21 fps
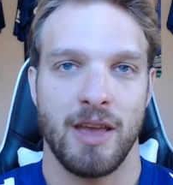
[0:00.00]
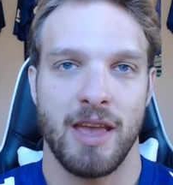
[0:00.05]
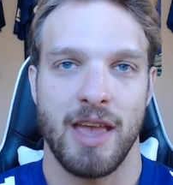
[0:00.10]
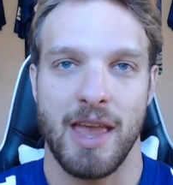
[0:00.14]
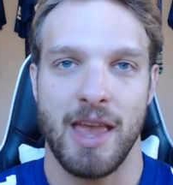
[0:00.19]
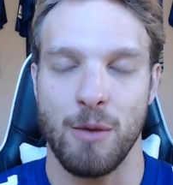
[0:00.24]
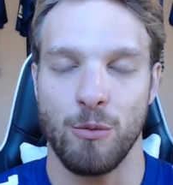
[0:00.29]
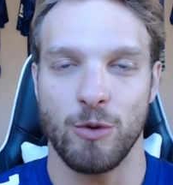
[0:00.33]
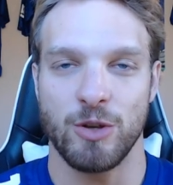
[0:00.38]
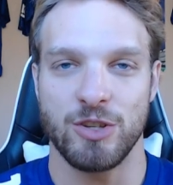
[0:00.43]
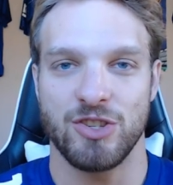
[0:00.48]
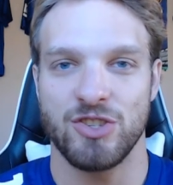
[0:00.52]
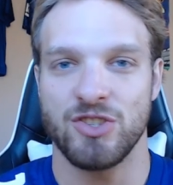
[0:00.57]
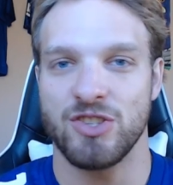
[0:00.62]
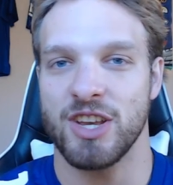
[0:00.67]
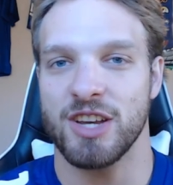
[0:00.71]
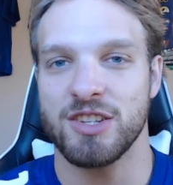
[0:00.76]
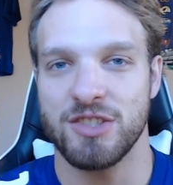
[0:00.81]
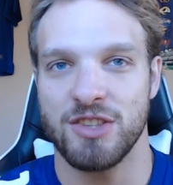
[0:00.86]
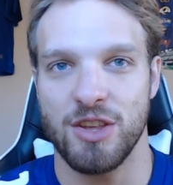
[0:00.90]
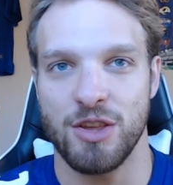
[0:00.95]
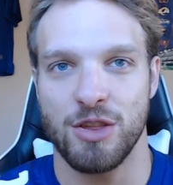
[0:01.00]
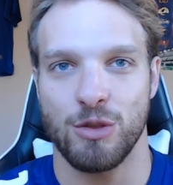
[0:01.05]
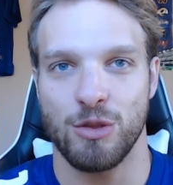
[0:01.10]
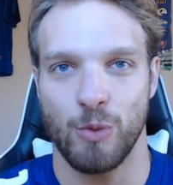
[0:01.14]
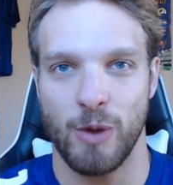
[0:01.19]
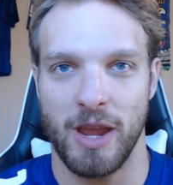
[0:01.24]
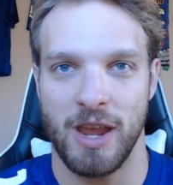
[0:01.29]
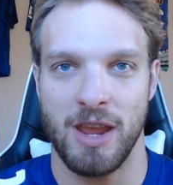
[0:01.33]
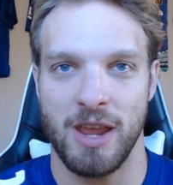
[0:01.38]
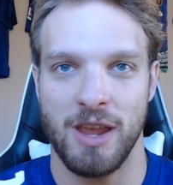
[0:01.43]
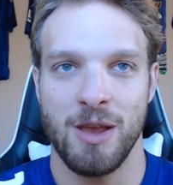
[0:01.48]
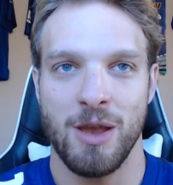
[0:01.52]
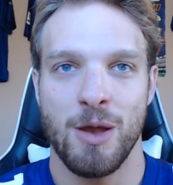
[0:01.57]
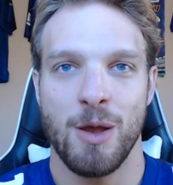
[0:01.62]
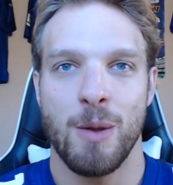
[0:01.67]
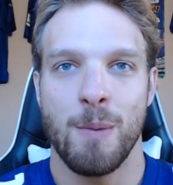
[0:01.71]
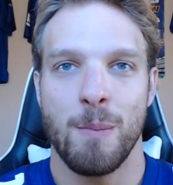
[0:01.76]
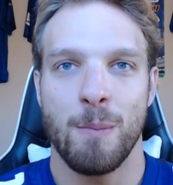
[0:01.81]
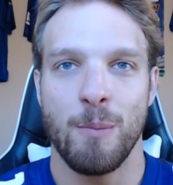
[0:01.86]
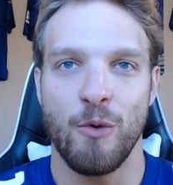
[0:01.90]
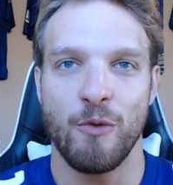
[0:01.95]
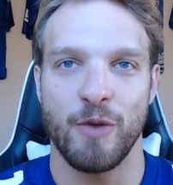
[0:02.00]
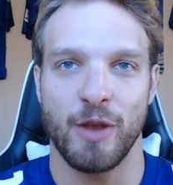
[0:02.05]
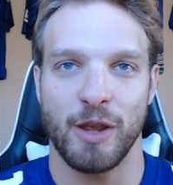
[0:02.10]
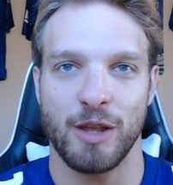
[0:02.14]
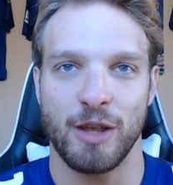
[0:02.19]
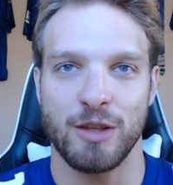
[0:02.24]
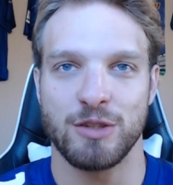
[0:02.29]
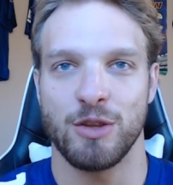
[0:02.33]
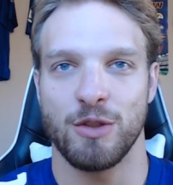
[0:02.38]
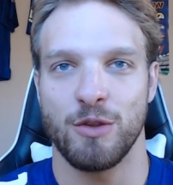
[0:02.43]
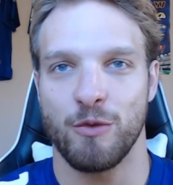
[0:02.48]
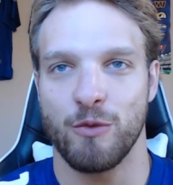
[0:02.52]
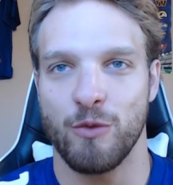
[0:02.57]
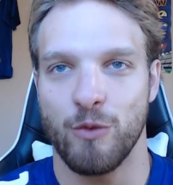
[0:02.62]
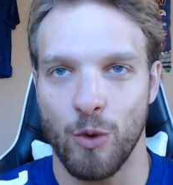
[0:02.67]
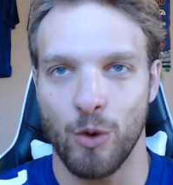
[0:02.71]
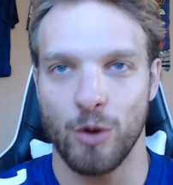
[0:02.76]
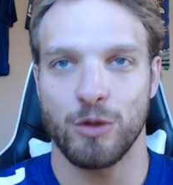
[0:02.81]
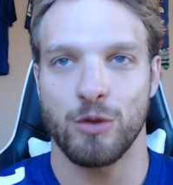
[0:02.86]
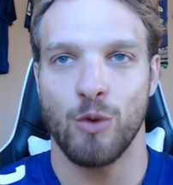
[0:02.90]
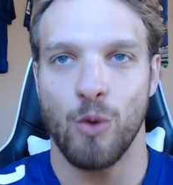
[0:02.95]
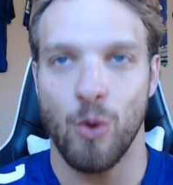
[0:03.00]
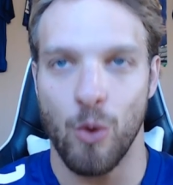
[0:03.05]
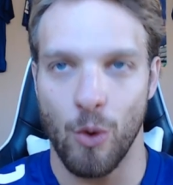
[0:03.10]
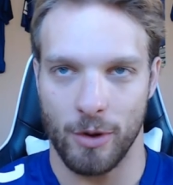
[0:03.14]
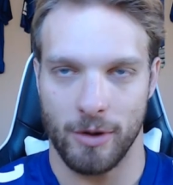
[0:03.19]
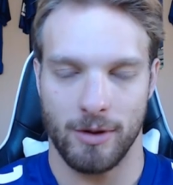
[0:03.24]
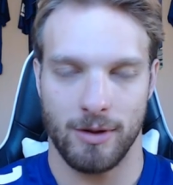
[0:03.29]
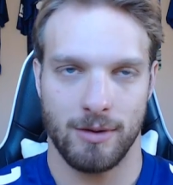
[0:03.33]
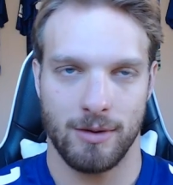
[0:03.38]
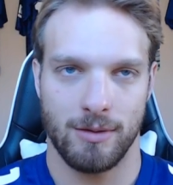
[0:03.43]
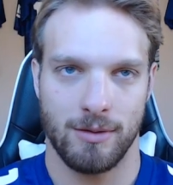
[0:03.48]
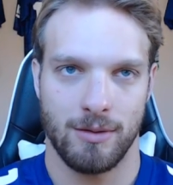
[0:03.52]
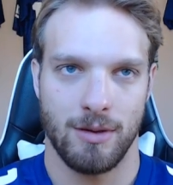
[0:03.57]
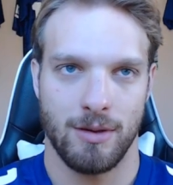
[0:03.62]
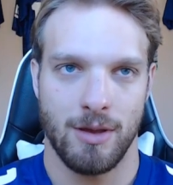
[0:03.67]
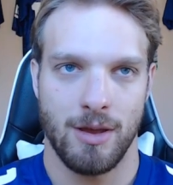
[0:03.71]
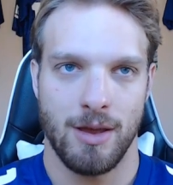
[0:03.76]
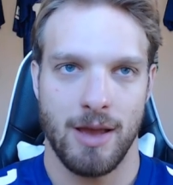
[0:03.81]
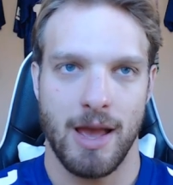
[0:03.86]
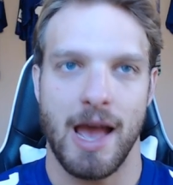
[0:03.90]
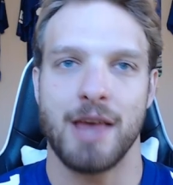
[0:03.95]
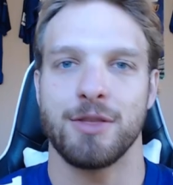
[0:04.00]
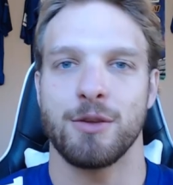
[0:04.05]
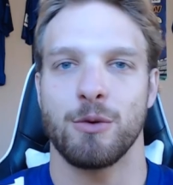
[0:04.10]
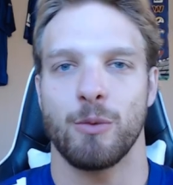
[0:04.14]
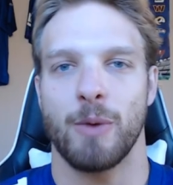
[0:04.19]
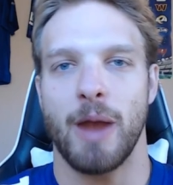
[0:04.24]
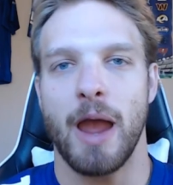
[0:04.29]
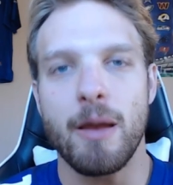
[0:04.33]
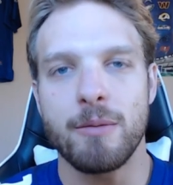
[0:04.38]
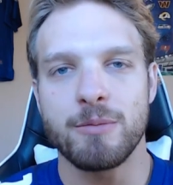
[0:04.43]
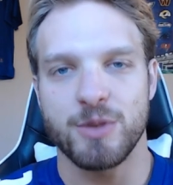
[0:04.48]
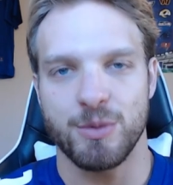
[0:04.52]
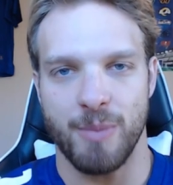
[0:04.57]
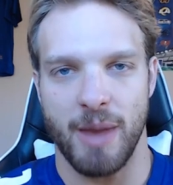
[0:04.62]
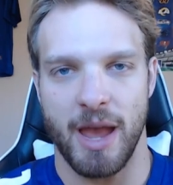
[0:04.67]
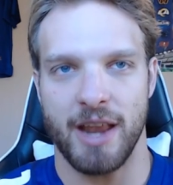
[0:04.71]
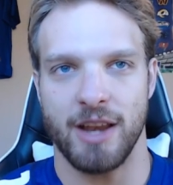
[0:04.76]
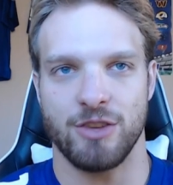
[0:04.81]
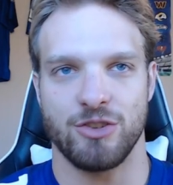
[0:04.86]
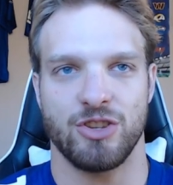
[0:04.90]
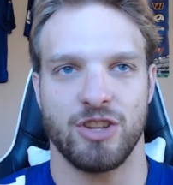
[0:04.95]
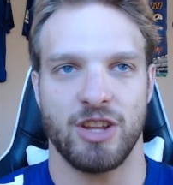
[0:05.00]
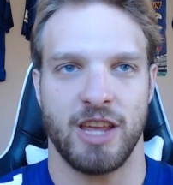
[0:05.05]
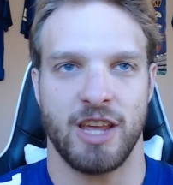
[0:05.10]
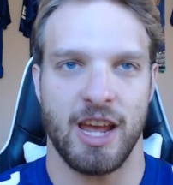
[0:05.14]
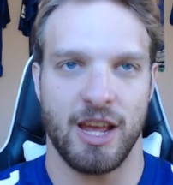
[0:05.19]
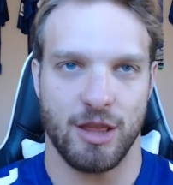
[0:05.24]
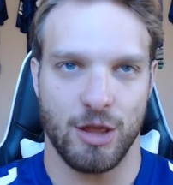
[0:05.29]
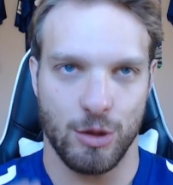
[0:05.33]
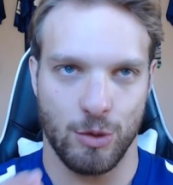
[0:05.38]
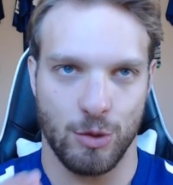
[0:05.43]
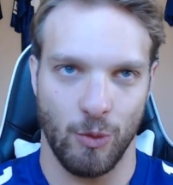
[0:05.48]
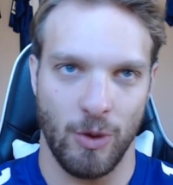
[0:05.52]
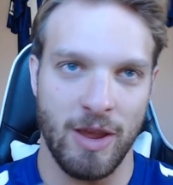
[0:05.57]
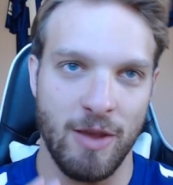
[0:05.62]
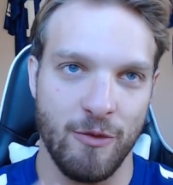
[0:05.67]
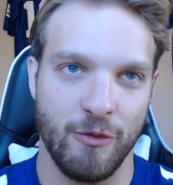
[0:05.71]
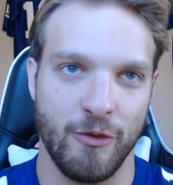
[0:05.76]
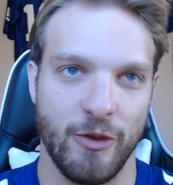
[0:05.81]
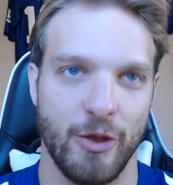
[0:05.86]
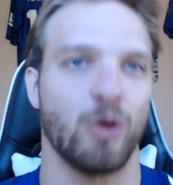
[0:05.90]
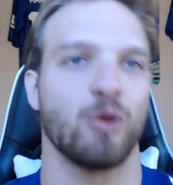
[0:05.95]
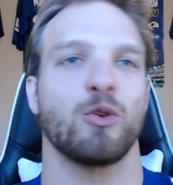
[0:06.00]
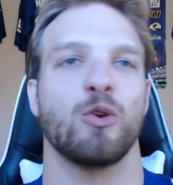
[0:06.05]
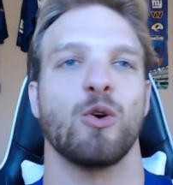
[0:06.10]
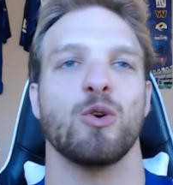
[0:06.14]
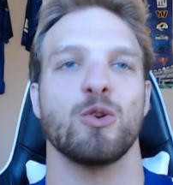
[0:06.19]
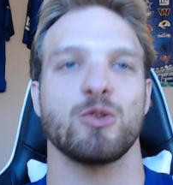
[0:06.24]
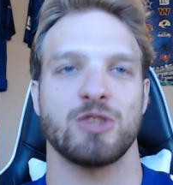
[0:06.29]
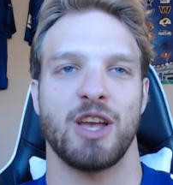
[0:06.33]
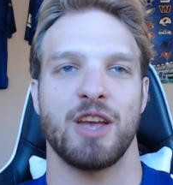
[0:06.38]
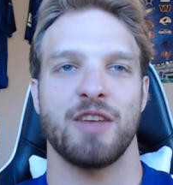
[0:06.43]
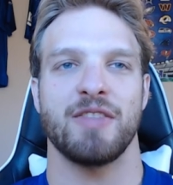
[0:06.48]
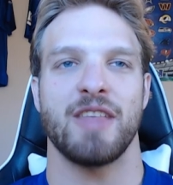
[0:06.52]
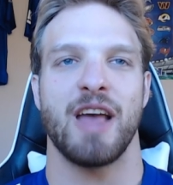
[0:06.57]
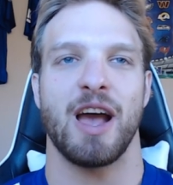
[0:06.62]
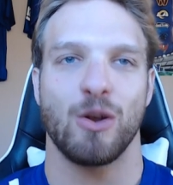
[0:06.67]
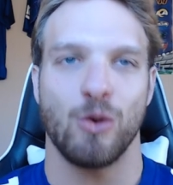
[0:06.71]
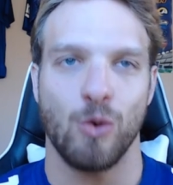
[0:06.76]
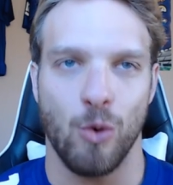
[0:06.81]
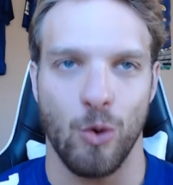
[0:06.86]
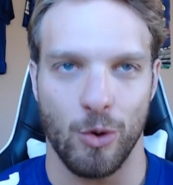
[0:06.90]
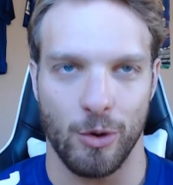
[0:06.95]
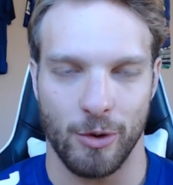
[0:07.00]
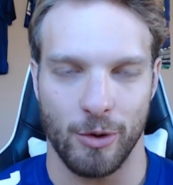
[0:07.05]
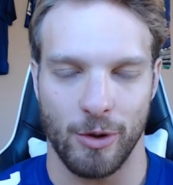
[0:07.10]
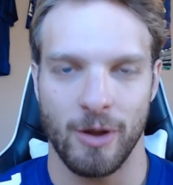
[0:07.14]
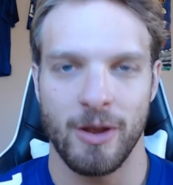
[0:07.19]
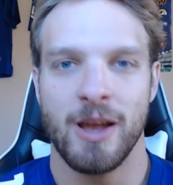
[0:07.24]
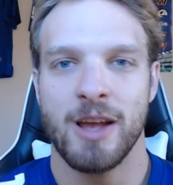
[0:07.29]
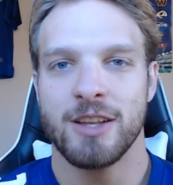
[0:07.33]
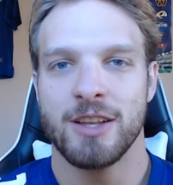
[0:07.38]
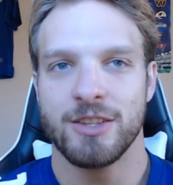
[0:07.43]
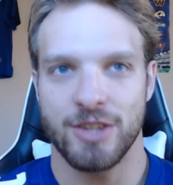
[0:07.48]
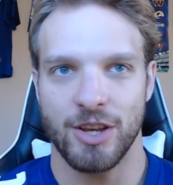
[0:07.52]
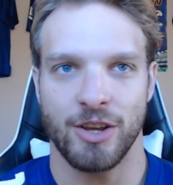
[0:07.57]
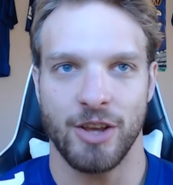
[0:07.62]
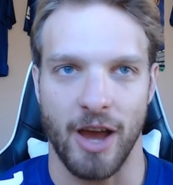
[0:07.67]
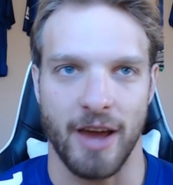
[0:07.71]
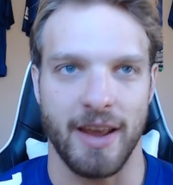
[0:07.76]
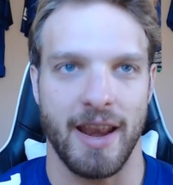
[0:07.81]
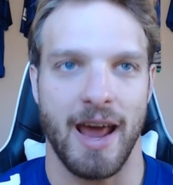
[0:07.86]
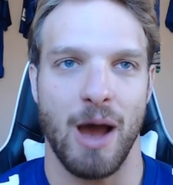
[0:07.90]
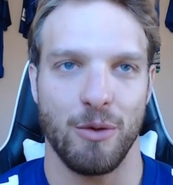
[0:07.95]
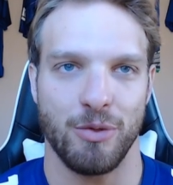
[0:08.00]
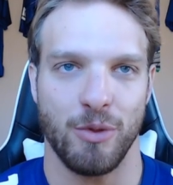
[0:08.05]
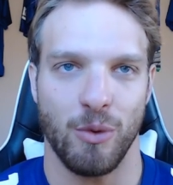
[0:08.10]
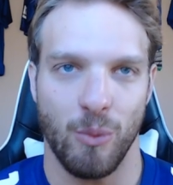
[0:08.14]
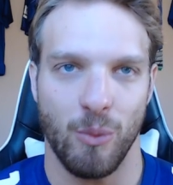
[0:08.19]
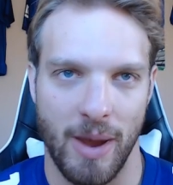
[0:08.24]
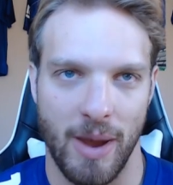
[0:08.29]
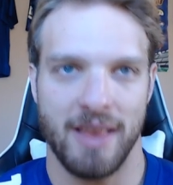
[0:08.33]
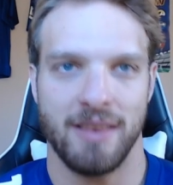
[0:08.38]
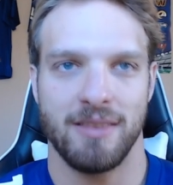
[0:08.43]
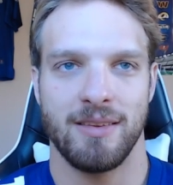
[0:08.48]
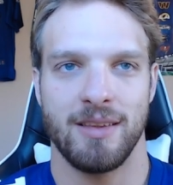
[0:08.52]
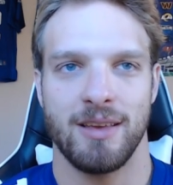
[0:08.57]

It was 6-3 moving into the fourth quarter, and the Rams managed to kick 3 field goals in that quarter to gut out the win.